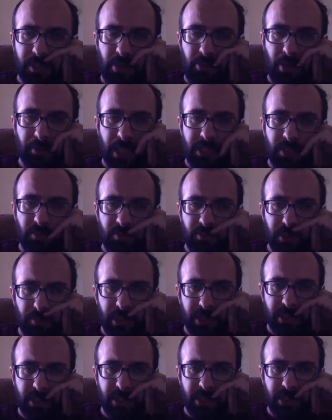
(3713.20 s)
the idea of what
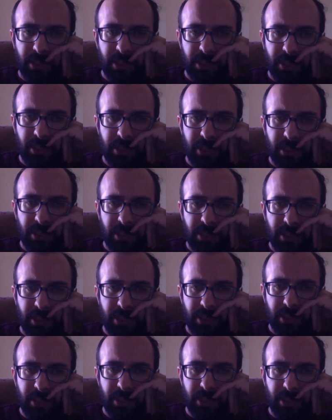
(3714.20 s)
objectivity is,
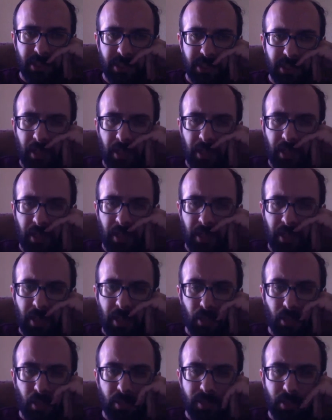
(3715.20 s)
so on and so forth,
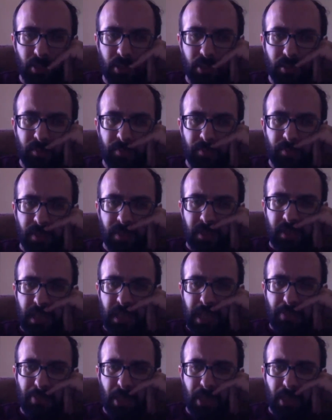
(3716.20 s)
but also
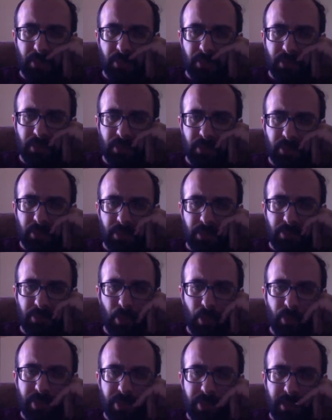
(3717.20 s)
about
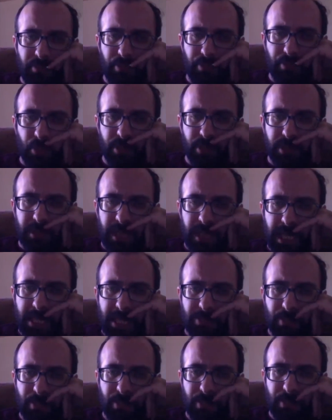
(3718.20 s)
the most important
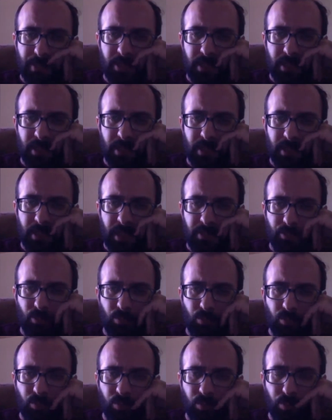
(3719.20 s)
aspect. And
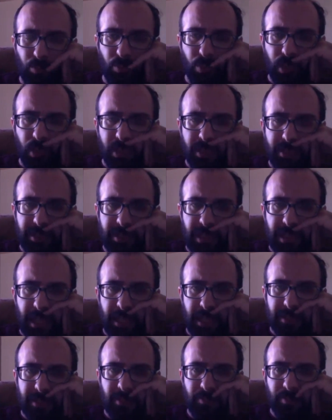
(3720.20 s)
what is that?
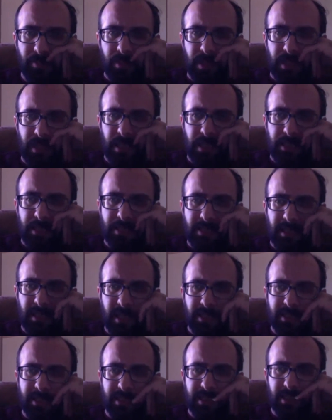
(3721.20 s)
It's the
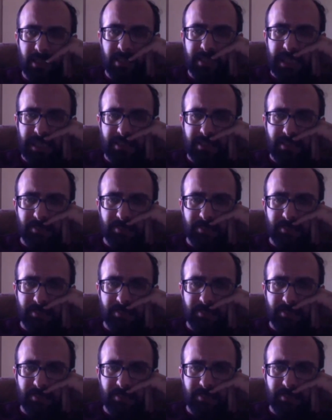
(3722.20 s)
idea that